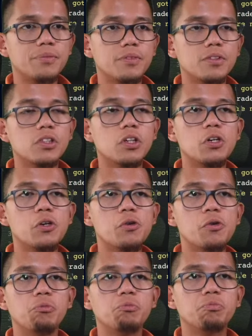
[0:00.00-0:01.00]

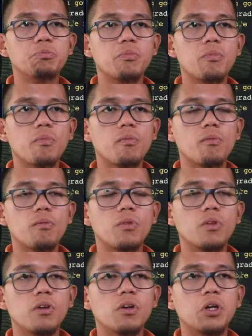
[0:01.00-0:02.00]
So
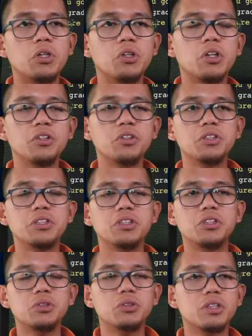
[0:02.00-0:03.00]
can you
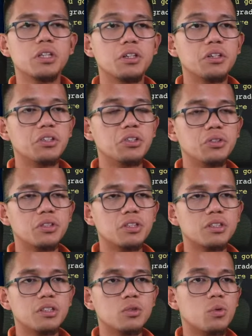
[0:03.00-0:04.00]
see other use
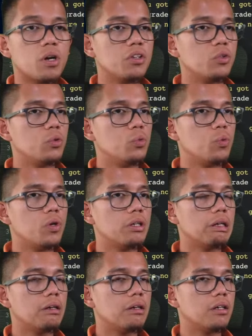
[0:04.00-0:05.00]
cases why you'd want
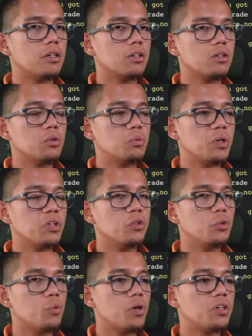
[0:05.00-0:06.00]
when you'd
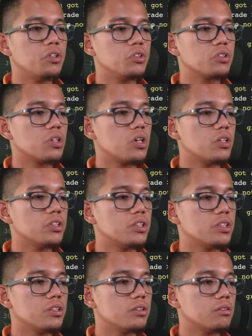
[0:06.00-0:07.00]
want to use
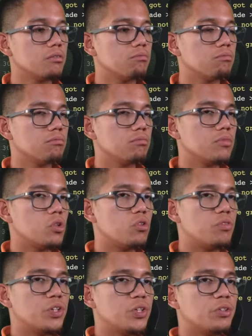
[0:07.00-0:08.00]
constant
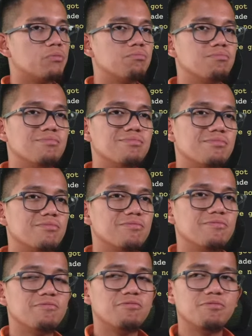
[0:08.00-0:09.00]
over
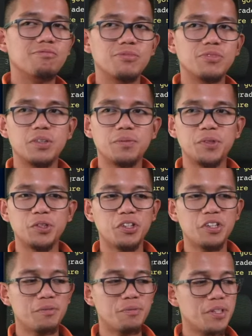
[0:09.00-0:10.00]
something you can
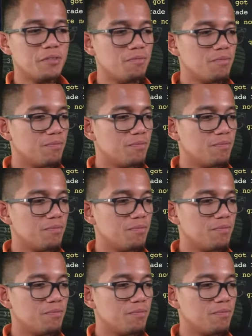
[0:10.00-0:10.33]
update?